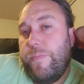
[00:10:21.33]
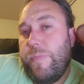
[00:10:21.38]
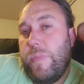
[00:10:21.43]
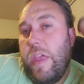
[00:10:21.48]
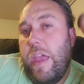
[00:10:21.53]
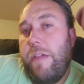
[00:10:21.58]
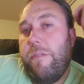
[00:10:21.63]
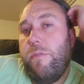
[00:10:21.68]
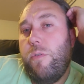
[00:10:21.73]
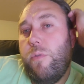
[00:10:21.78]

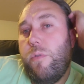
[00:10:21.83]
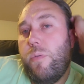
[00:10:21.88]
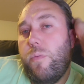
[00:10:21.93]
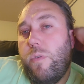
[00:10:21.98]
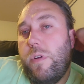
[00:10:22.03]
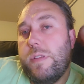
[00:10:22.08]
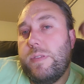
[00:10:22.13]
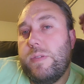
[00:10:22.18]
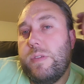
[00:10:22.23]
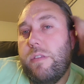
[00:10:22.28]
Everyone
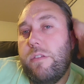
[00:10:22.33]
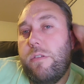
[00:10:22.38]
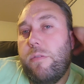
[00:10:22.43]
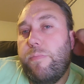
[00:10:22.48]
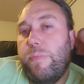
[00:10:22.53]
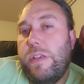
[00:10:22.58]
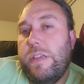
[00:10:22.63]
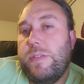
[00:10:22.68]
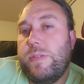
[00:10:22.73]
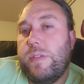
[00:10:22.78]
wants a little
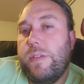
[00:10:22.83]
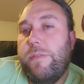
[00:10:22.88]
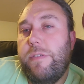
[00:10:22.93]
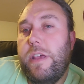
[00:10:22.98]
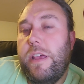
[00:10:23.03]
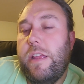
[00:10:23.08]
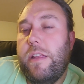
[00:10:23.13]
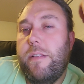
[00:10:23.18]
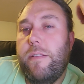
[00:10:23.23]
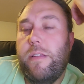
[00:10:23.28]
piece of
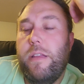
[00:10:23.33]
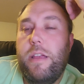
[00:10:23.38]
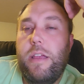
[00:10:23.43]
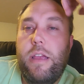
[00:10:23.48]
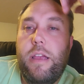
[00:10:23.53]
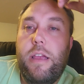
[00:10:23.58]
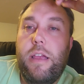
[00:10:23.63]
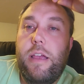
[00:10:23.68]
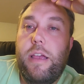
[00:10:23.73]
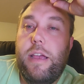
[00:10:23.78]
it.
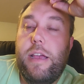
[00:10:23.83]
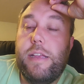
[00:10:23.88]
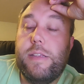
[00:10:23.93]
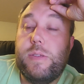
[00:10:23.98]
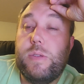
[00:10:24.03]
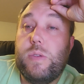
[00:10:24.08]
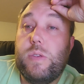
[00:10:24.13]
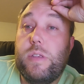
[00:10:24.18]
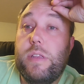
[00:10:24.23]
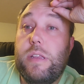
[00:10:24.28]

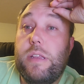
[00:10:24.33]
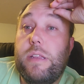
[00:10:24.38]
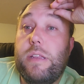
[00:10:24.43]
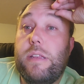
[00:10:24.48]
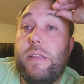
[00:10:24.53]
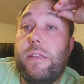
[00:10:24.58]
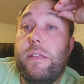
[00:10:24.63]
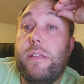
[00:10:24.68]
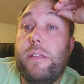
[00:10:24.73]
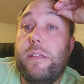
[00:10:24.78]
It's,
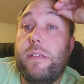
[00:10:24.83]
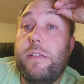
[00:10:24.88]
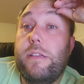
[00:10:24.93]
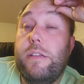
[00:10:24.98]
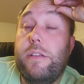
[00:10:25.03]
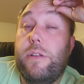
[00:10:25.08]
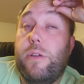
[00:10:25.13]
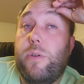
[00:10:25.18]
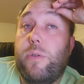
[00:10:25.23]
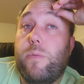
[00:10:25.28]

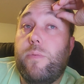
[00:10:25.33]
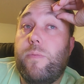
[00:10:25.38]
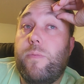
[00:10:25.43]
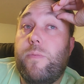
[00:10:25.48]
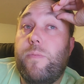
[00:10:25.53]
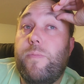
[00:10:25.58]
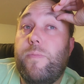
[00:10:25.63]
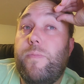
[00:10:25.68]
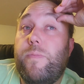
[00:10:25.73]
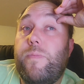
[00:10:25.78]
you know,
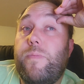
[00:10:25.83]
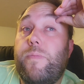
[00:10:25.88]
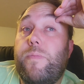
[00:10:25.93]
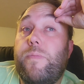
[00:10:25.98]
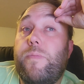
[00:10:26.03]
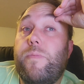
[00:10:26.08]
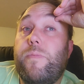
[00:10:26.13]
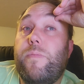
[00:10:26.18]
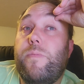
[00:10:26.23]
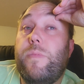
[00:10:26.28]

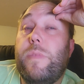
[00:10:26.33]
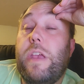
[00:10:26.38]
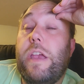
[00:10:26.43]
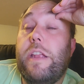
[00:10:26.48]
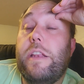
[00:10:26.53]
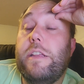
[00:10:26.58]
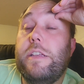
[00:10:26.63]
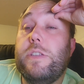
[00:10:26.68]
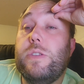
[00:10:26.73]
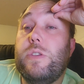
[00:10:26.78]

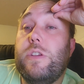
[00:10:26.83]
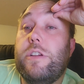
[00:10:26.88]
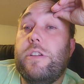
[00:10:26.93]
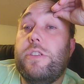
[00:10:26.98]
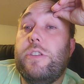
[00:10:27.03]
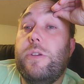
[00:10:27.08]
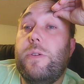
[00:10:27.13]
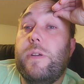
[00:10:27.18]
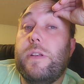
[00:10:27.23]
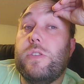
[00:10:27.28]
getting easier
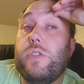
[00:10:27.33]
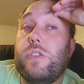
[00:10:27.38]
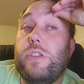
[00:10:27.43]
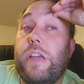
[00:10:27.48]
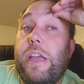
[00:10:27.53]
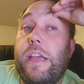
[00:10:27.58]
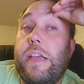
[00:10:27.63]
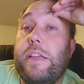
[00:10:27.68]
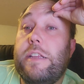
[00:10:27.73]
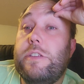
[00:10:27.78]
to
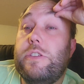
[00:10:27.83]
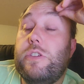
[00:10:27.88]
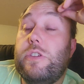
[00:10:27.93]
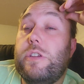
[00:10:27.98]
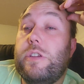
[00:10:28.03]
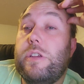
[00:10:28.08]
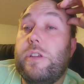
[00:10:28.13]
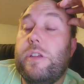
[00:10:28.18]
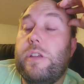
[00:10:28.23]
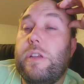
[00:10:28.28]

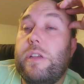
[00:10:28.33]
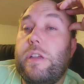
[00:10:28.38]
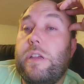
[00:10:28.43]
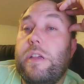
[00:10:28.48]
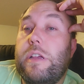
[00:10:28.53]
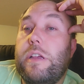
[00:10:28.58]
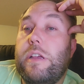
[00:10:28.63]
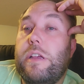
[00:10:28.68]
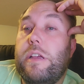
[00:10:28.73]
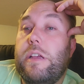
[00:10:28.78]
exchange.
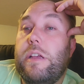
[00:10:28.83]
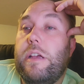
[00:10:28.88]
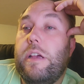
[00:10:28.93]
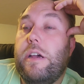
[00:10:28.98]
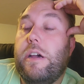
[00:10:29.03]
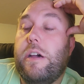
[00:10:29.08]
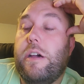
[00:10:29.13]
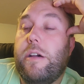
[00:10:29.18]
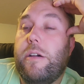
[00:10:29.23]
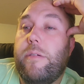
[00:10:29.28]

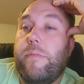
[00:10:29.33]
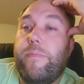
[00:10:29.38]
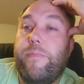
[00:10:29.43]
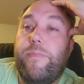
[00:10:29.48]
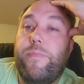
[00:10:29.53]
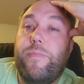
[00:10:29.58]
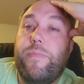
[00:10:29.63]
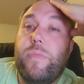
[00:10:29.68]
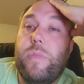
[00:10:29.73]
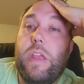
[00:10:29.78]
Um,
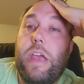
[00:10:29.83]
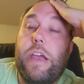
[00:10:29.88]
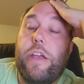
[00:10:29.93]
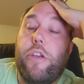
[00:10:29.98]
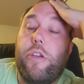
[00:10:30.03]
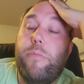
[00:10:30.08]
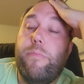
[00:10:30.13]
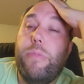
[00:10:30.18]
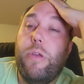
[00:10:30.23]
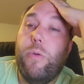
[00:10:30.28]
it
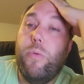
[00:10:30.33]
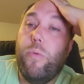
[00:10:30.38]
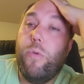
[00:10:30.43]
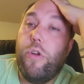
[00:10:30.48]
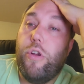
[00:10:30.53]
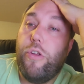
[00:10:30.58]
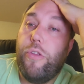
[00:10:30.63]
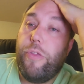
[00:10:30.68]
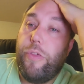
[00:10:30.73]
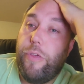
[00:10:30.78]
could be
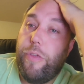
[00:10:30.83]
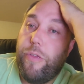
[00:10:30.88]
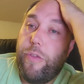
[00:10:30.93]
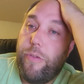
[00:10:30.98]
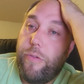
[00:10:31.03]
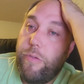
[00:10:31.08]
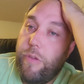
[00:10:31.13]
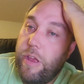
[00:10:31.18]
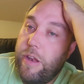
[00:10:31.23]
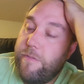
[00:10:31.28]
worth
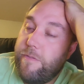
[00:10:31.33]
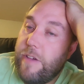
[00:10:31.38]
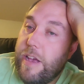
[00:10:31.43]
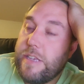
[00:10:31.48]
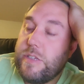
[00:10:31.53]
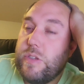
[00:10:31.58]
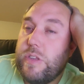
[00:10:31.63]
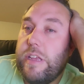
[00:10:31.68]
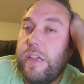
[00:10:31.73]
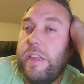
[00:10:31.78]

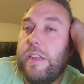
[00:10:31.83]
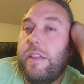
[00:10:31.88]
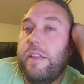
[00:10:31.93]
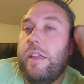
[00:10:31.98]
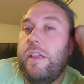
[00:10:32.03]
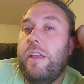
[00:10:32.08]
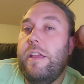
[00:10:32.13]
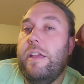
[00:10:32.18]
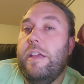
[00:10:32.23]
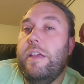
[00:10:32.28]
investing.
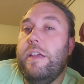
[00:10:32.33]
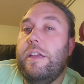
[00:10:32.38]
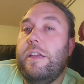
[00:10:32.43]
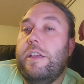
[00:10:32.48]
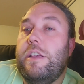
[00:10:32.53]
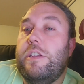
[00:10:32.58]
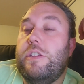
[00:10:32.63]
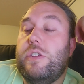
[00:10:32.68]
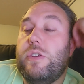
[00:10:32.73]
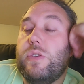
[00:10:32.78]

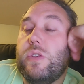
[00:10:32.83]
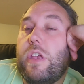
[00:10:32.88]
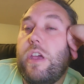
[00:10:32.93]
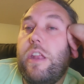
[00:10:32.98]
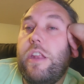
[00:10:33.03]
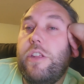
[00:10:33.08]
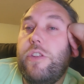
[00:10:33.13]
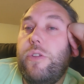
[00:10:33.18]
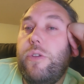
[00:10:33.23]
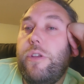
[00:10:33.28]
You just got
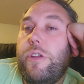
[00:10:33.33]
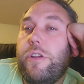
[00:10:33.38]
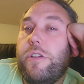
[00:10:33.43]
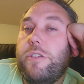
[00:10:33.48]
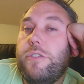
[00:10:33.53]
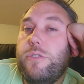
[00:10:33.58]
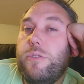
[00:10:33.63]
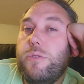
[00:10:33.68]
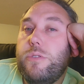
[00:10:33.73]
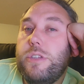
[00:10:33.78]
to do your
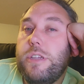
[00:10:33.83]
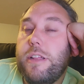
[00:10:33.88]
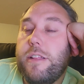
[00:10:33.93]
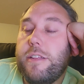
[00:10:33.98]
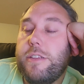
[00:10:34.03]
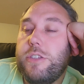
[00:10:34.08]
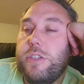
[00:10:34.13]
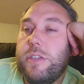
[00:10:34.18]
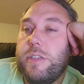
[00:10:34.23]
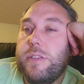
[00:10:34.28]
due
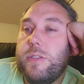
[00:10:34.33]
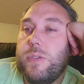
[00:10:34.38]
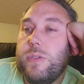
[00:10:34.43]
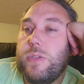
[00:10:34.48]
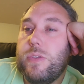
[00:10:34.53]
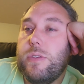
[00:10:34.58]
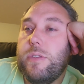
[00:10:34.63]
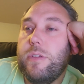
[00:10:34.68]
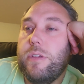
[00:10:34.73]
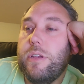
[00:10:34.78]

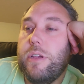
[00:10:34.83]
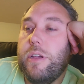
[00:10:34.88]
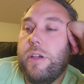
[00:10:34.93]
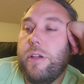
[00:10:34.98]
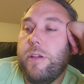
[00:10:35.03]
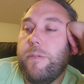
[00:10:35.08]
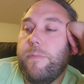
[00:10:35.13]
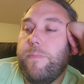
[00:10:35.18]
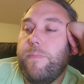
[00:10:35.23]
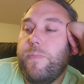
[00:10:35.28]
diligence.
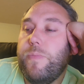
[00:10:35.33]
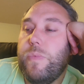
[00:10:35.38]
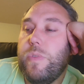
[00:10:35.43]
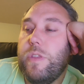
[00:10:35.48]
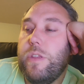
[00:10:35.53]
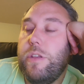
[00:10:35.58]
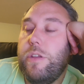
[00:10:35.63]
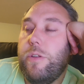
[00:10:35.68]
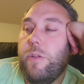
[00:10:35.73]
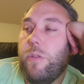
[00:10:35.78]

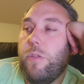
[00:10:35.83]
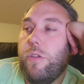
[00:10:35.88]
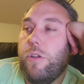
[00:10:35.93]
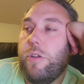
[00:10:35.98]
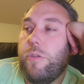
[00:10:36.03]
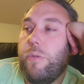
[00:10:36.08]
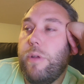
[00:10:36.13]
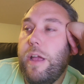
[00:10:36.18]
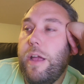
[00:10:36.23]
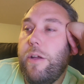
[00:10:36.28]

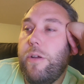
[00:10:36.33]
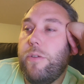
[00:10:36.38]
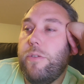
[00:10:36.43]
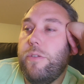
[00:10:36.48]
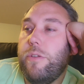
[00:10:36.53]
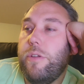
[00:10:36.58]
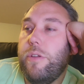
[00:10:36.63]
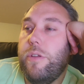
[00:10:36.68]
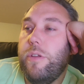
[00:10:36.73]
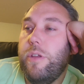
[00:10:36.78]
Look around,